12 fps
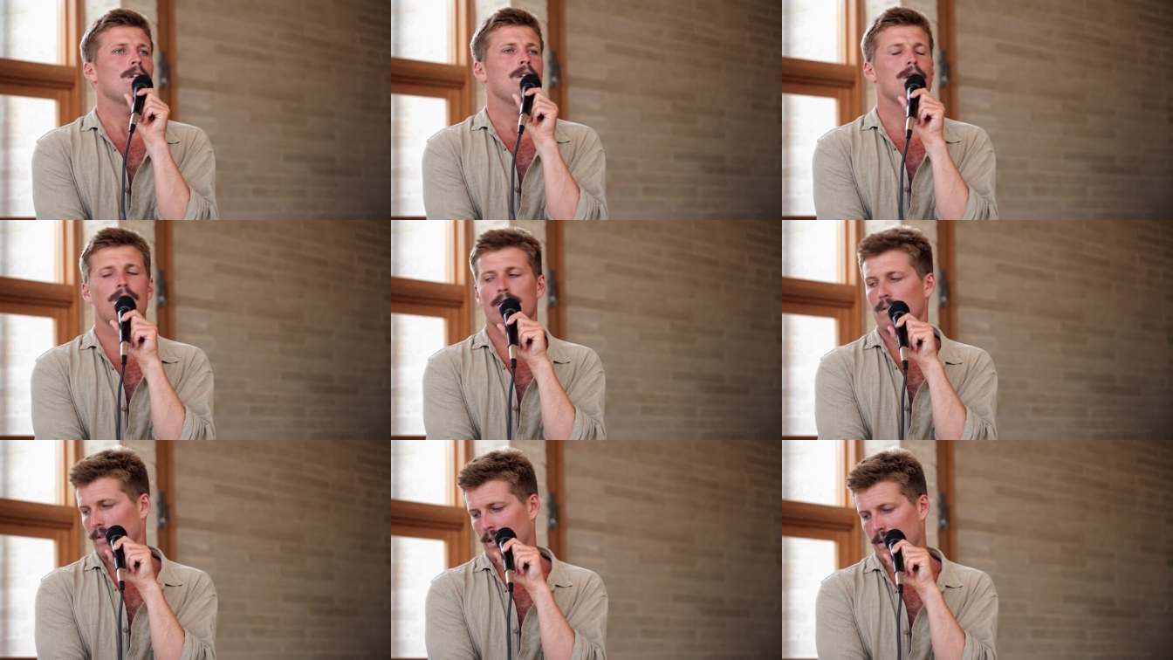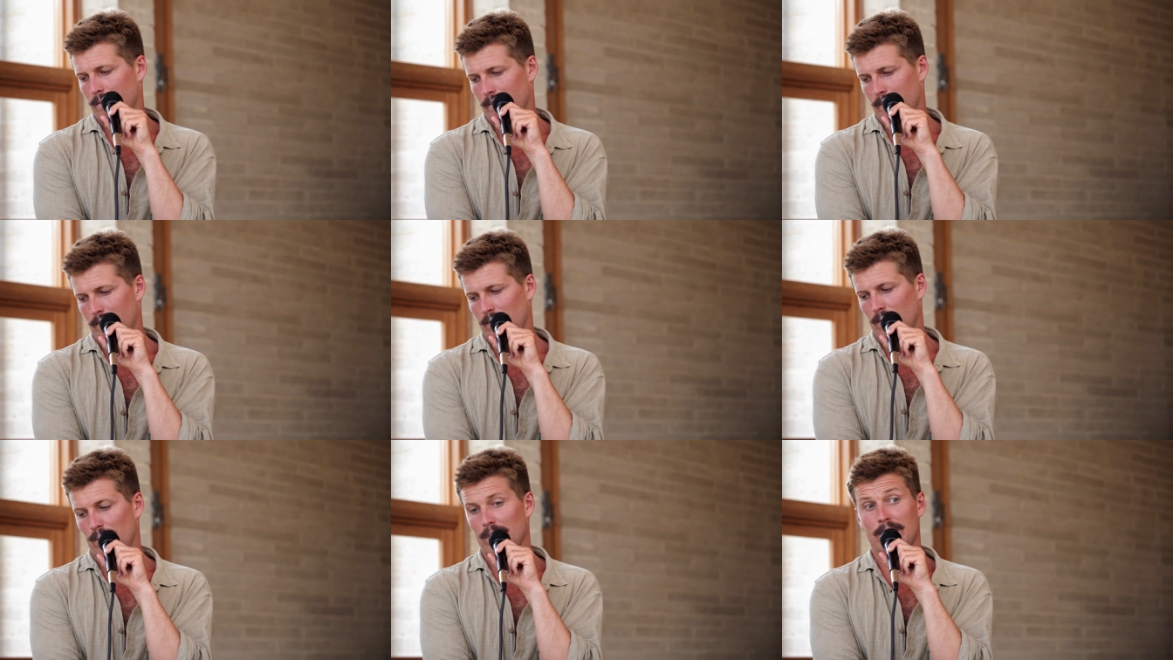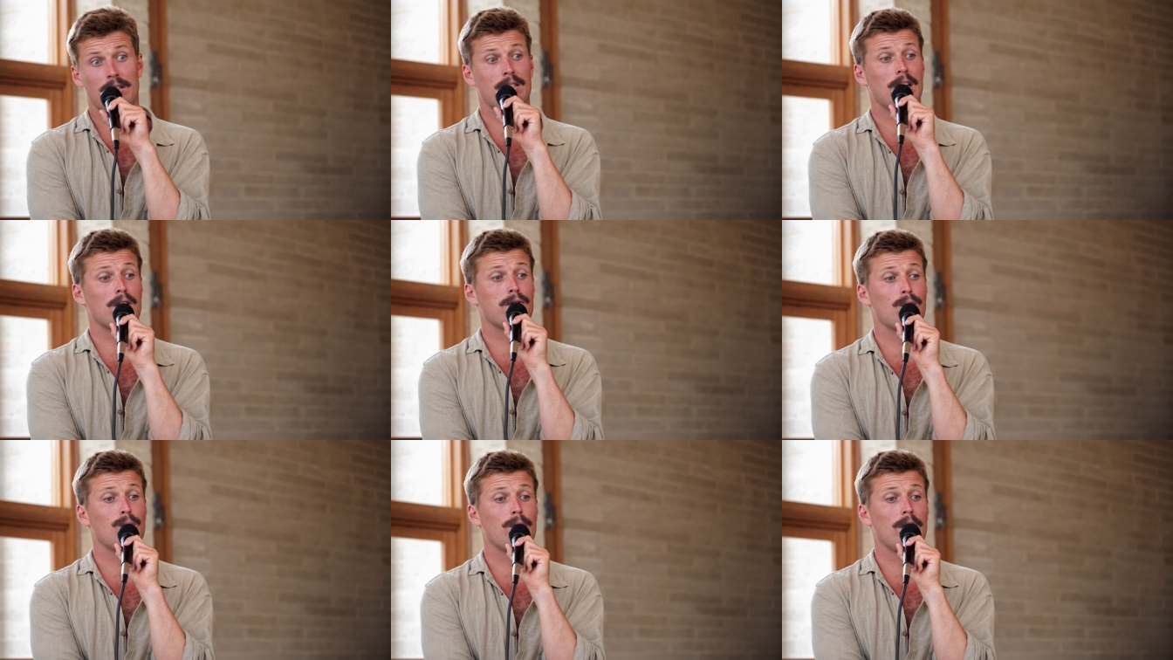you know, um, really
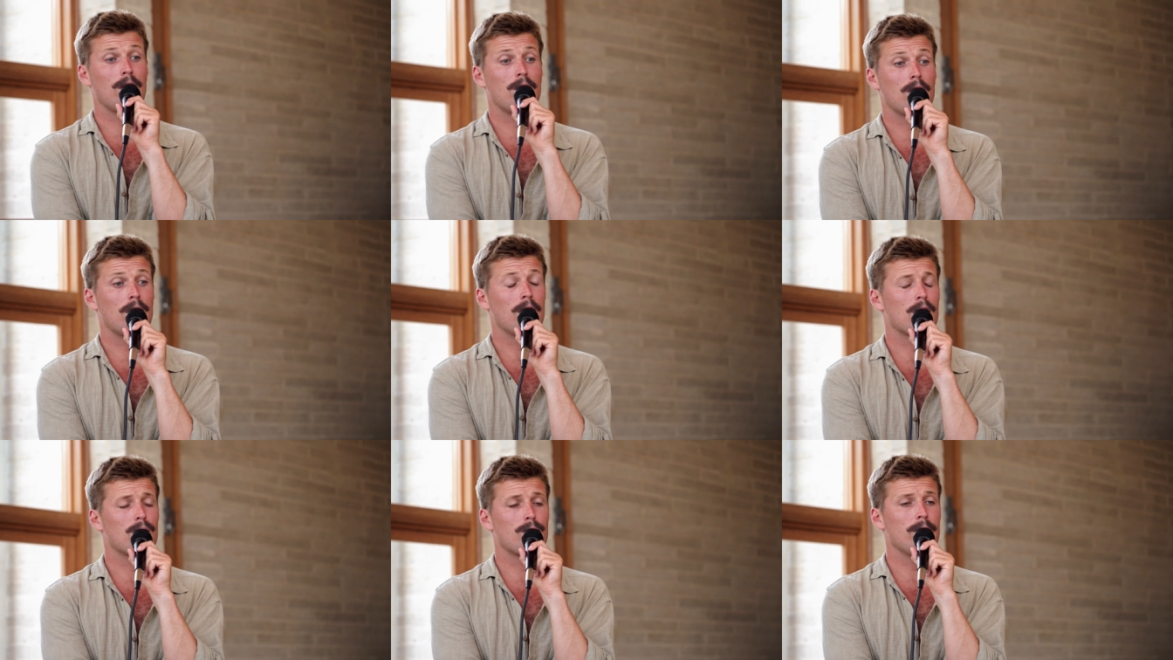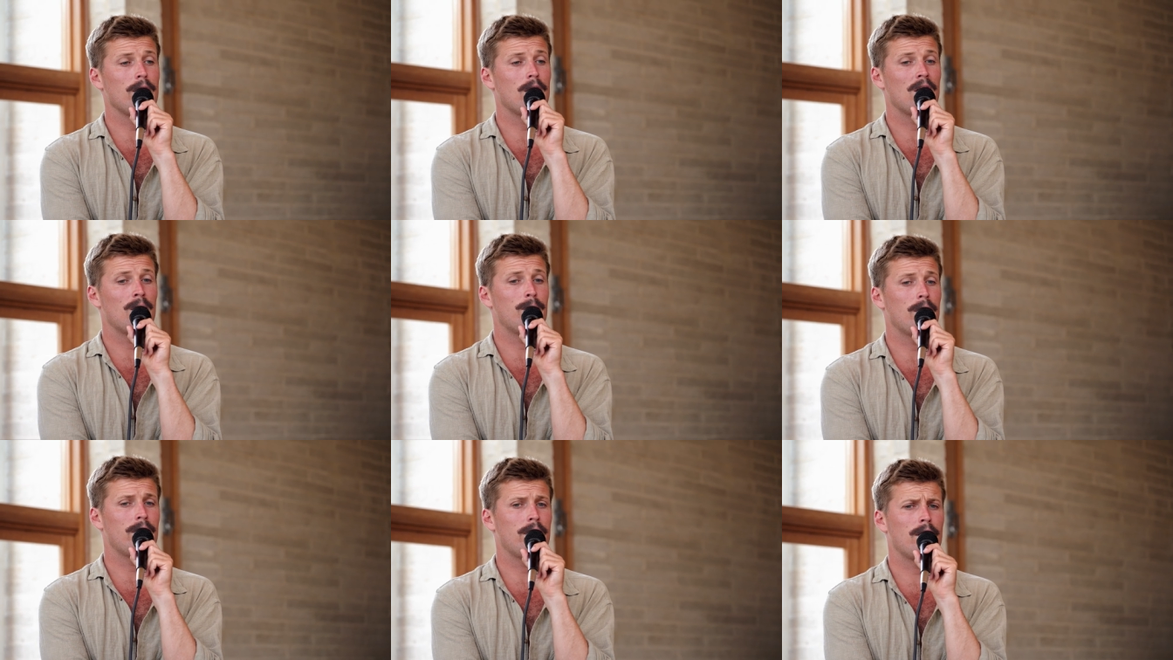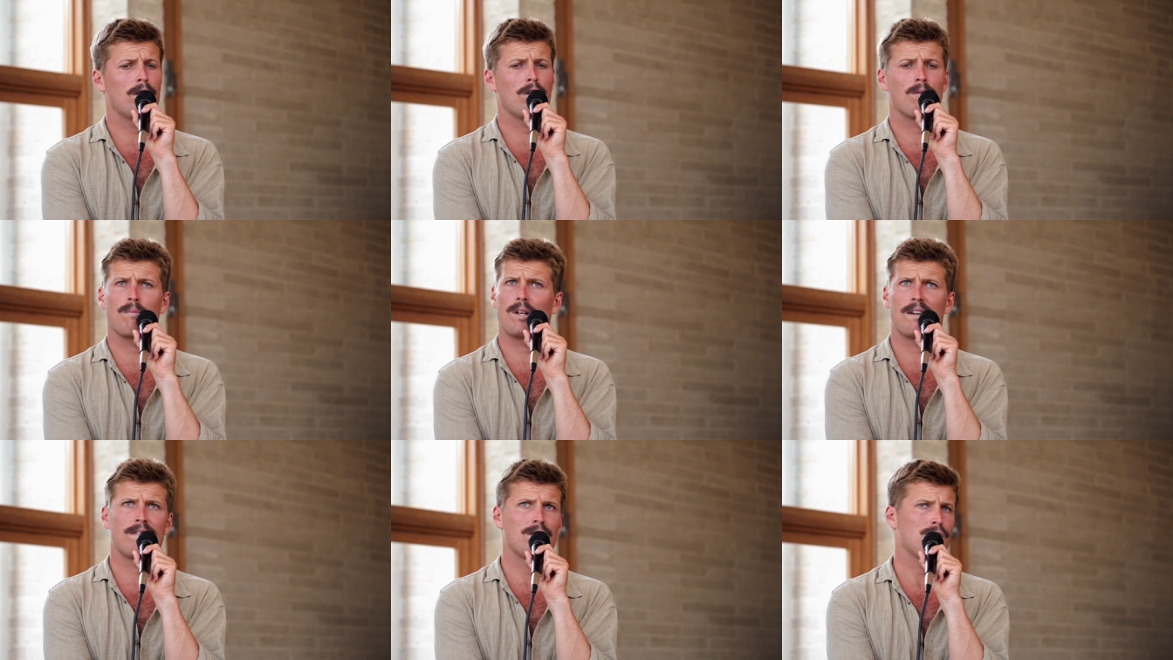successful in their career, but their home
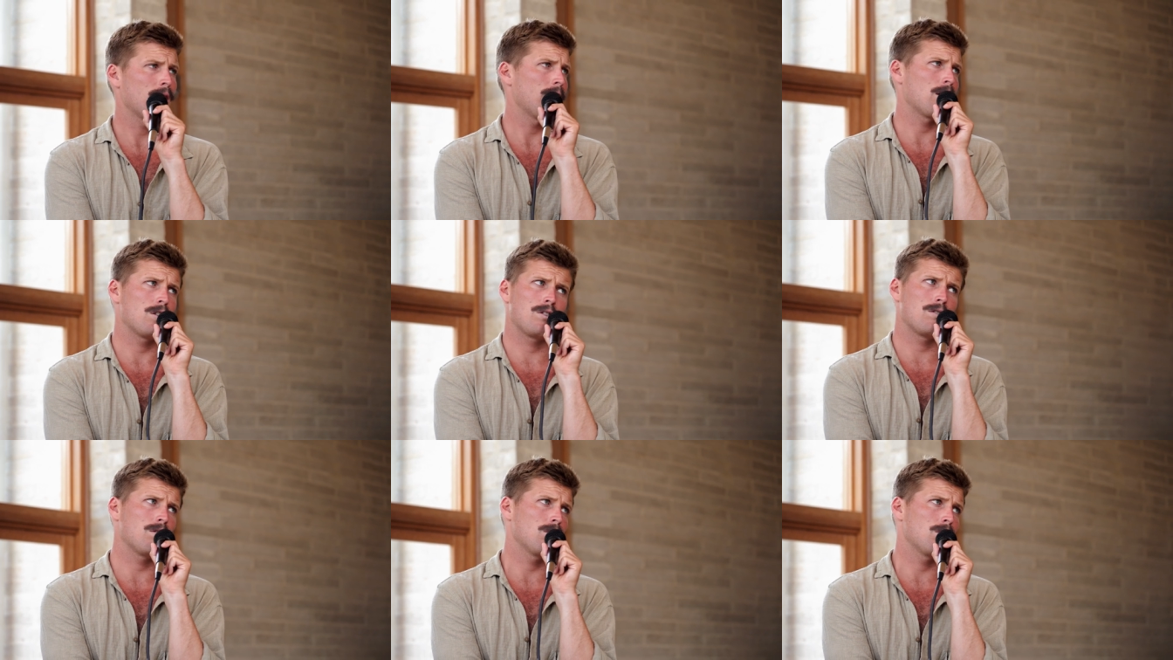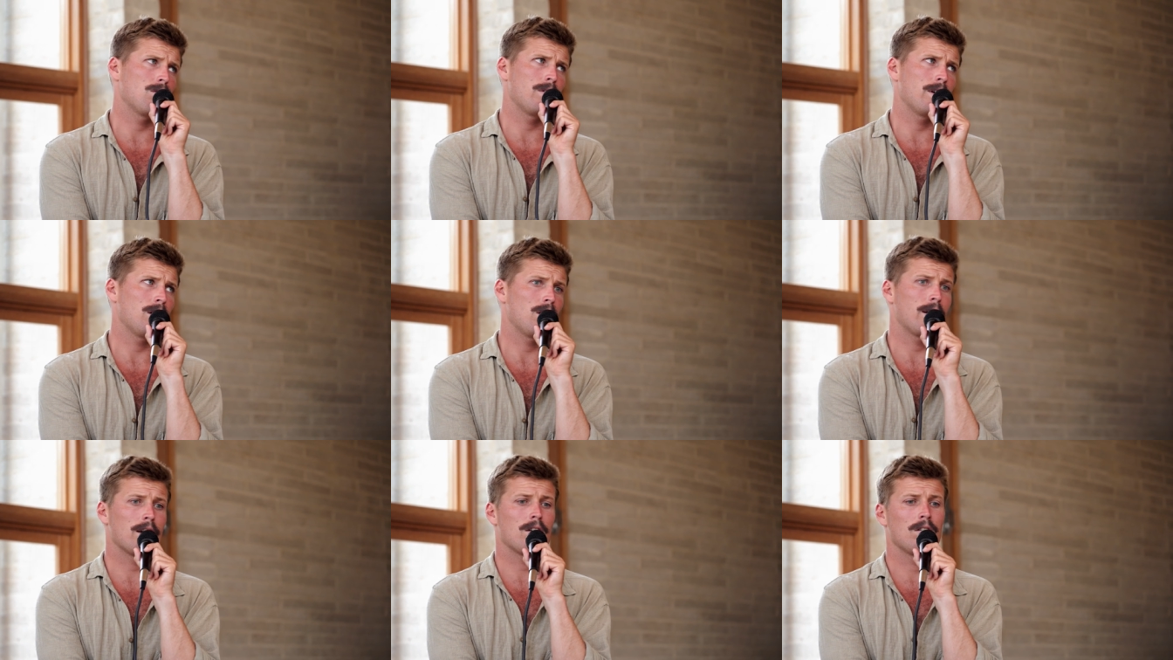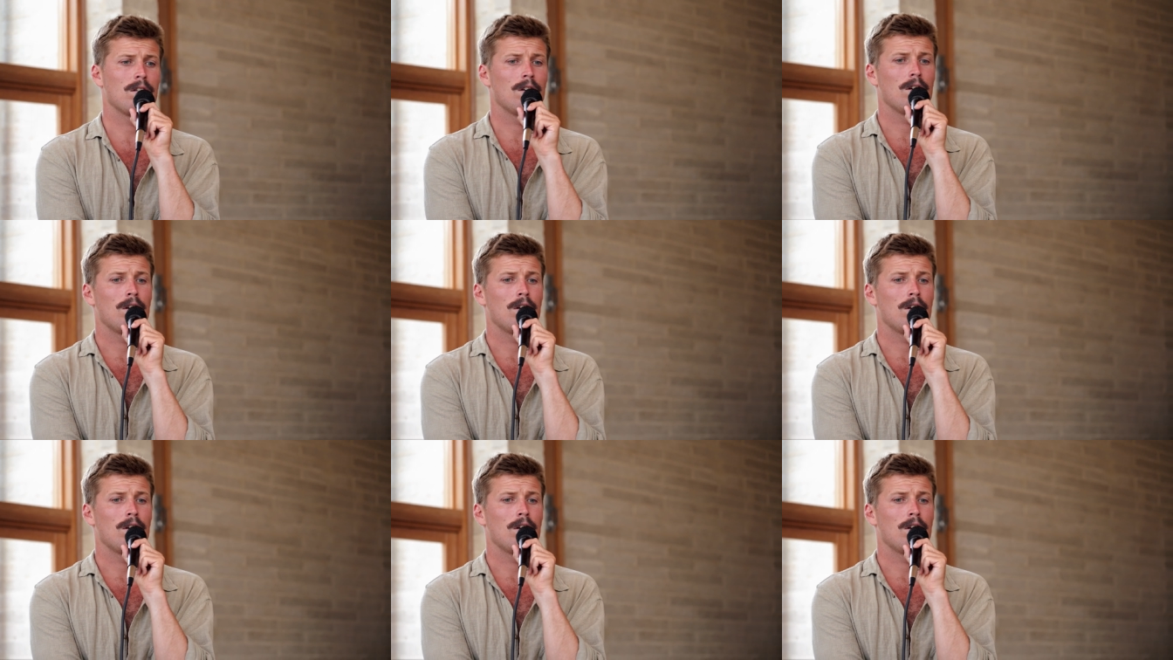life is trashed, or their like